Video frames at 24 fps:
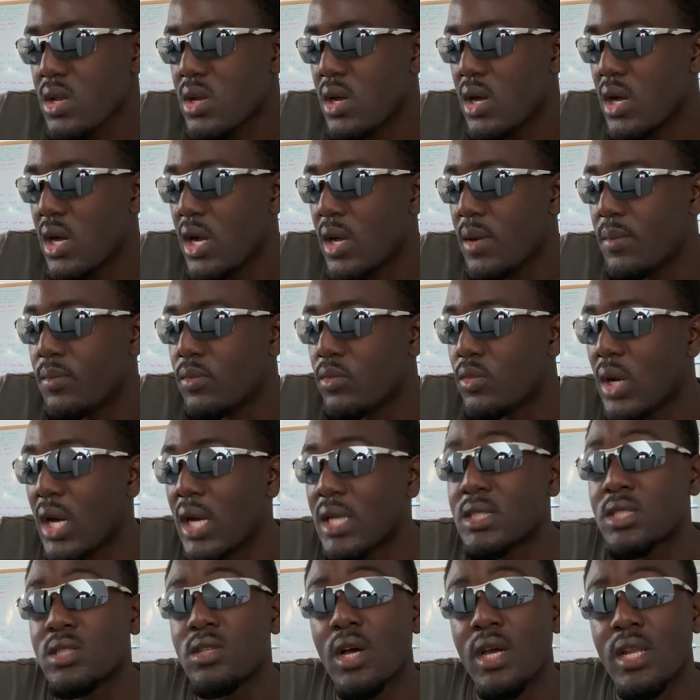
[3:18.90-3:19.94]
I
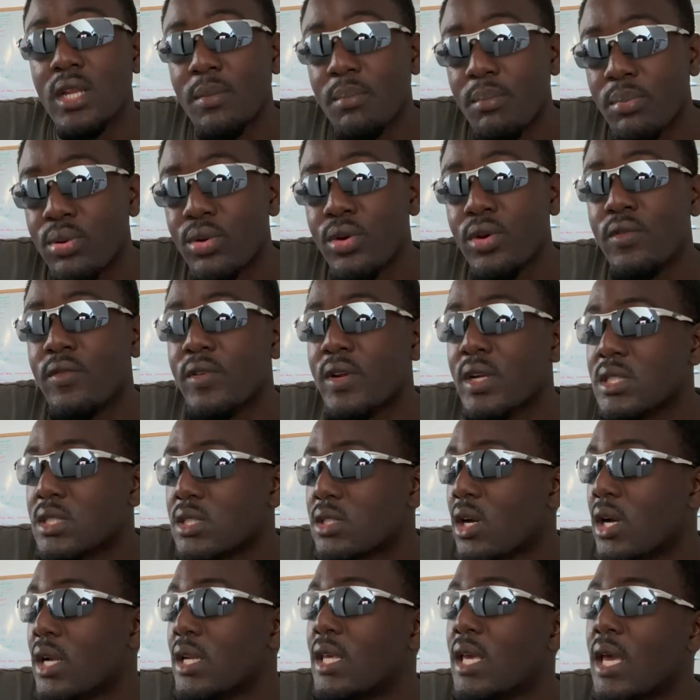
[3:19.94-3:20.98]
started improving. I
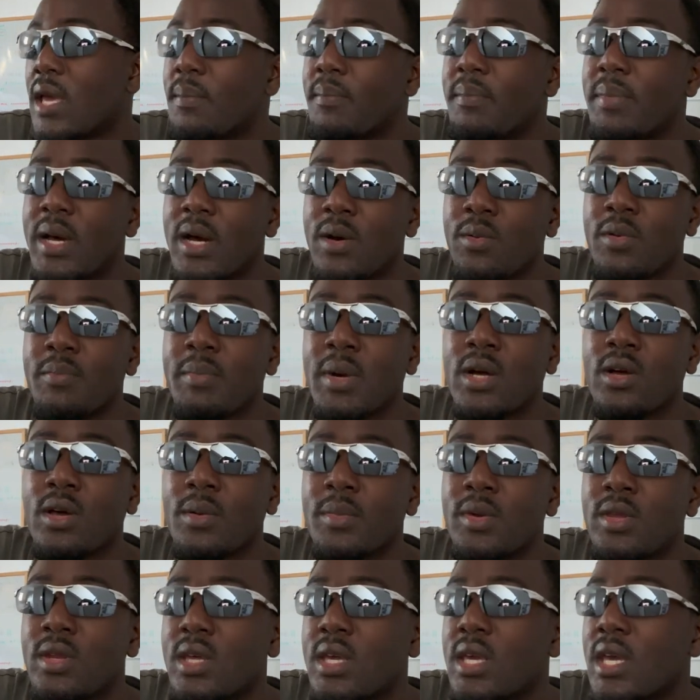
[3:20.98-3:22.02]
started getting better with my
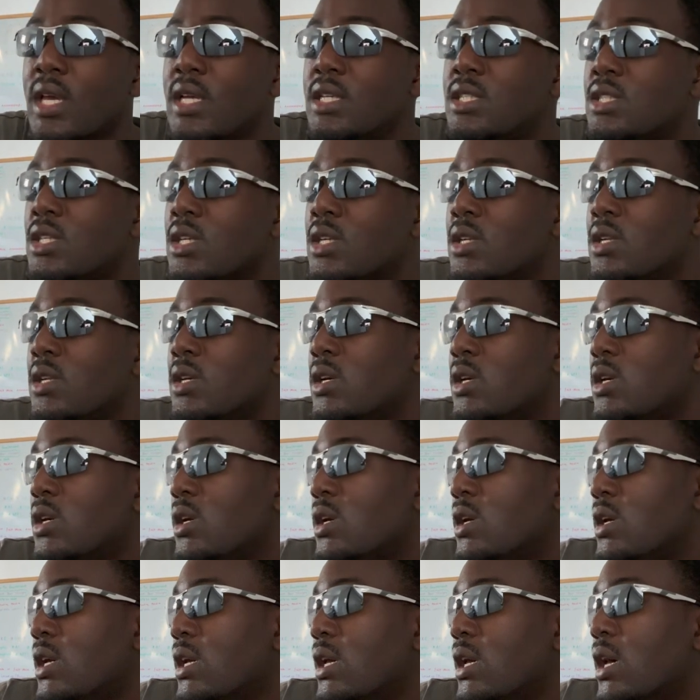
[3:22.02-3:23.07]
communication.
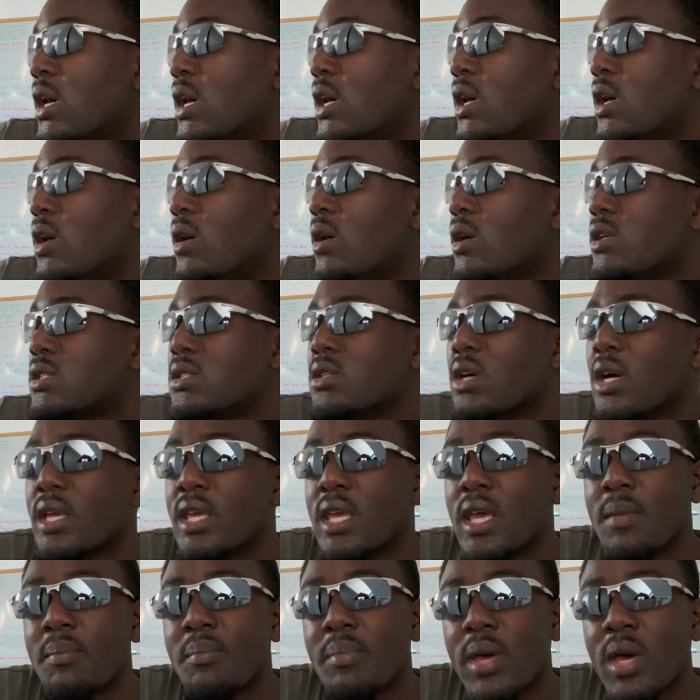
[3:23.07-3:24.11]
Started
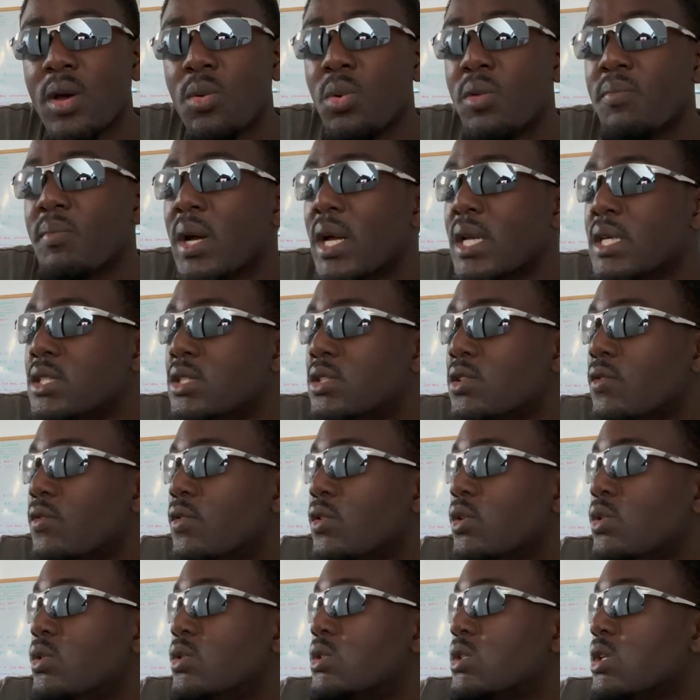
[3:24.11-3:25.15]
getting better with my
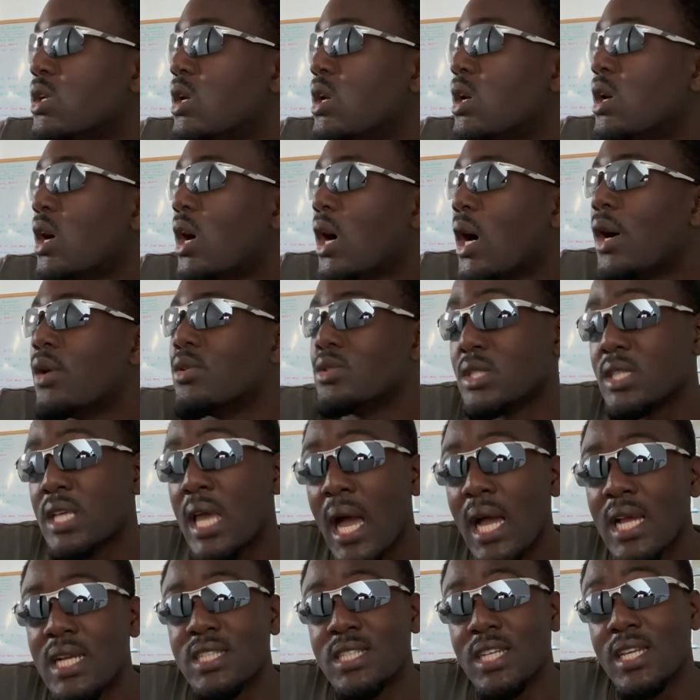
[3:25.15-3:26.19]
interviews. I was
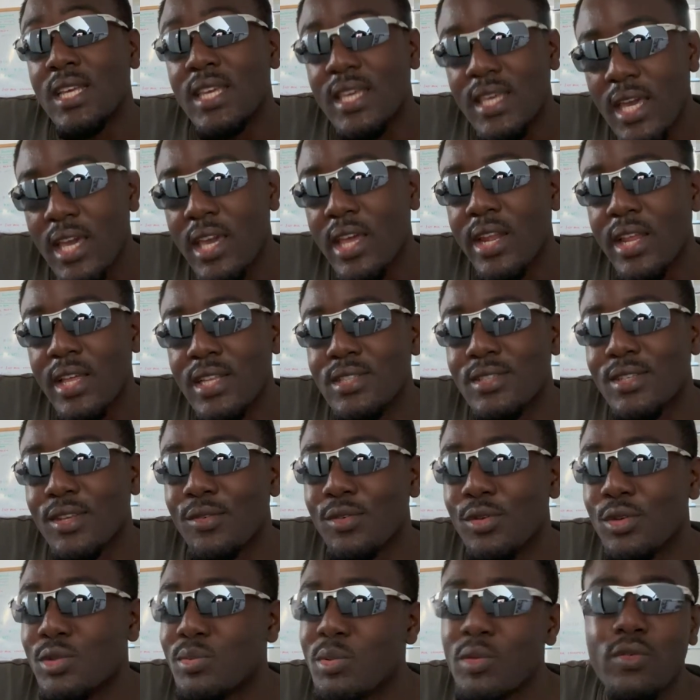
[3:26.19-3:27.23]
actually getting
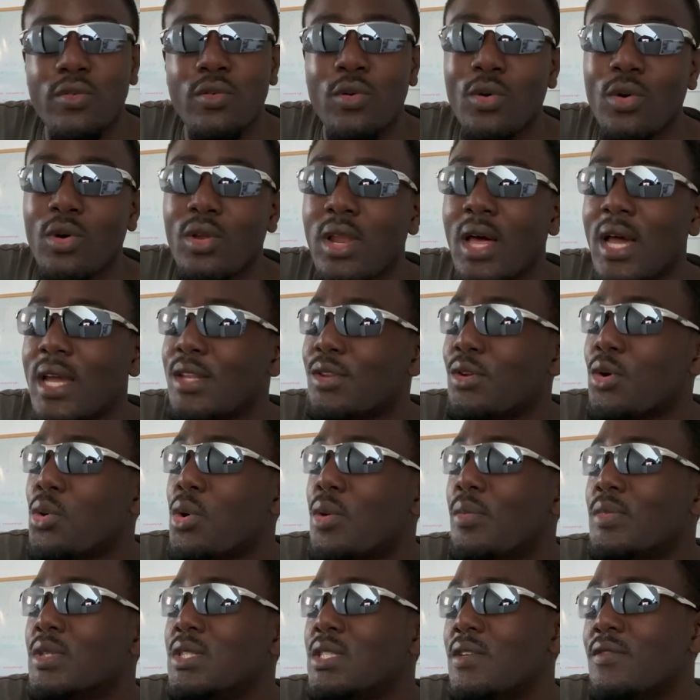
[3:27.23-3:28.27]
interviews before, like, no
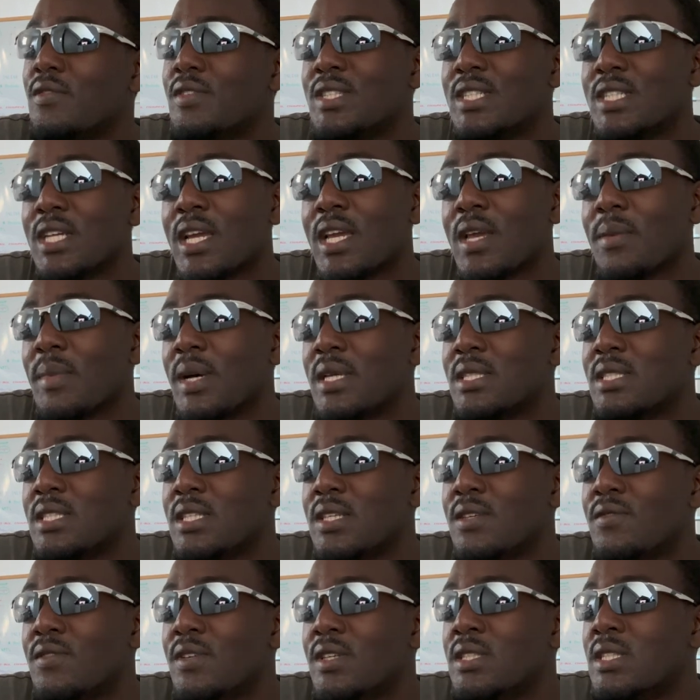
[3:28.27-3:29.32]
one was even checking my
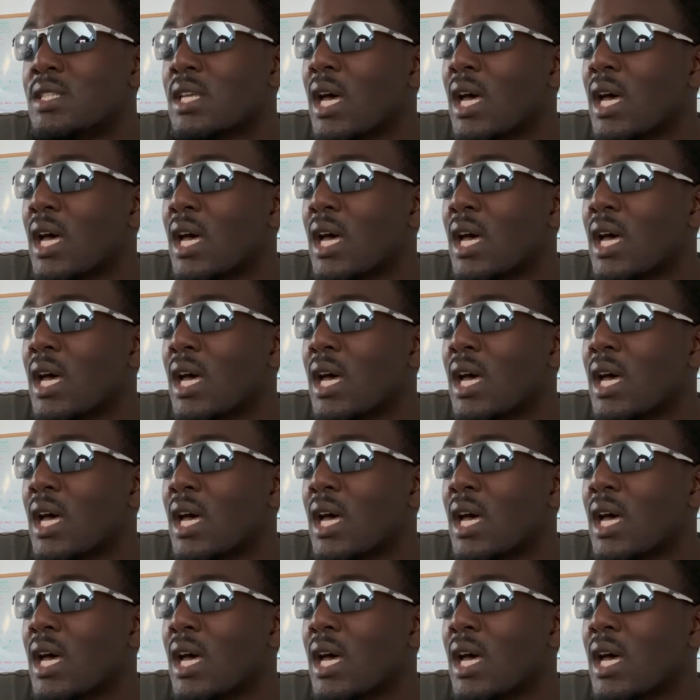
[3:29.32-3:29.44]
CVs.